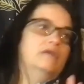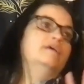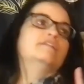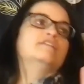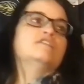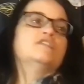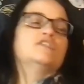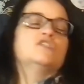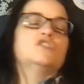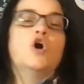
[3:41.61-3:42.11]

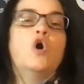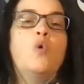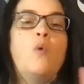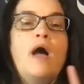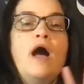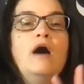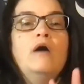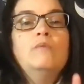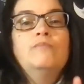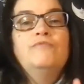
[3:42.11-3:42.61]
it's so
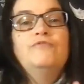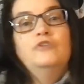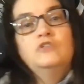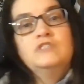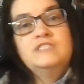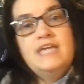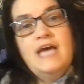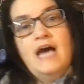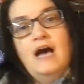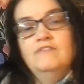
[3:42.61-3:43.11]

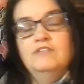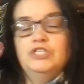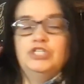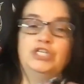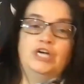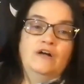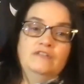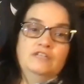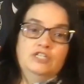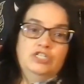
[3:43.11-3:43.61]
helpful to have a
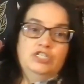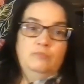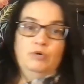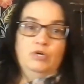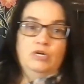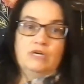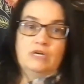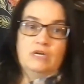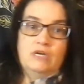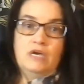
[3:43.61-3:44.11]
geology
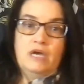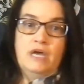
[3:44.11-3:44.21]
book